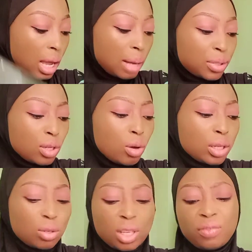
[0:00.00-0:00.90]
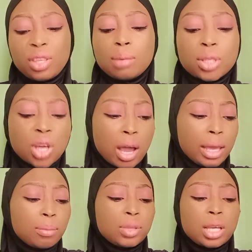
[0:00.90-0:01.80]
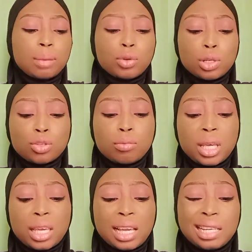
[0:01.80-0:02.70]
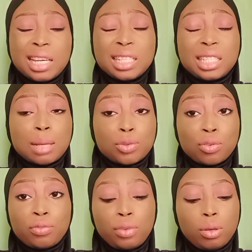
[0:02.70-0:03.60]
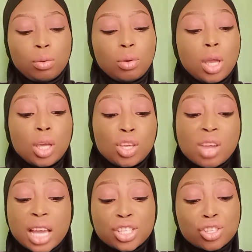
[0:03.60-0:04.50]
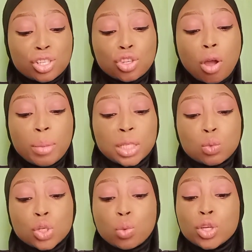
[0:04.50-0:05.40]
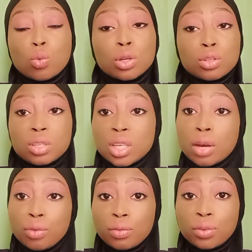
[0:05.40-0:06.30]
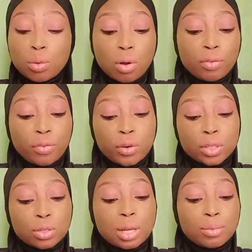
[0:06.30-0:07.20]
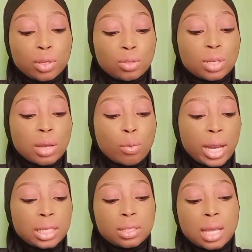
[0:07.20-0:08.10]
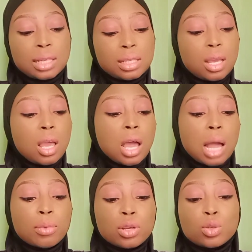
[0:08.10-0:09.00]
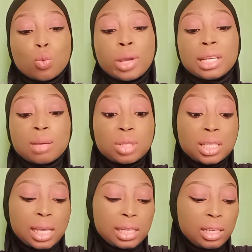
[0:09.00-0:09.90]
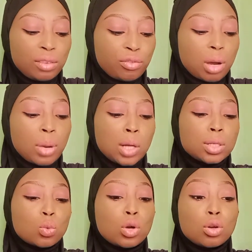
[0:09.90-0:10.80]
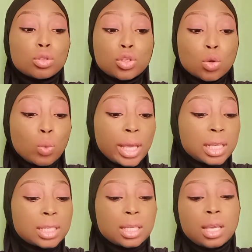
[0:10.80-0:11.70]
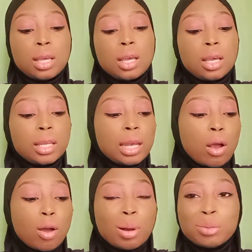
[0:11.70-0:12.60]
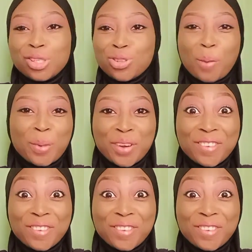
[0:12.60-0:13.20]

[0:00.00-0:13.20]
still going to give them time. Then I'm going to make an in-depth review. You guys should just comment which one you want to see a review on first, so that I'm going to get right to that. I'm going to wear them steadily for about 1 or 2 weeks. Then I'll come and be dropping review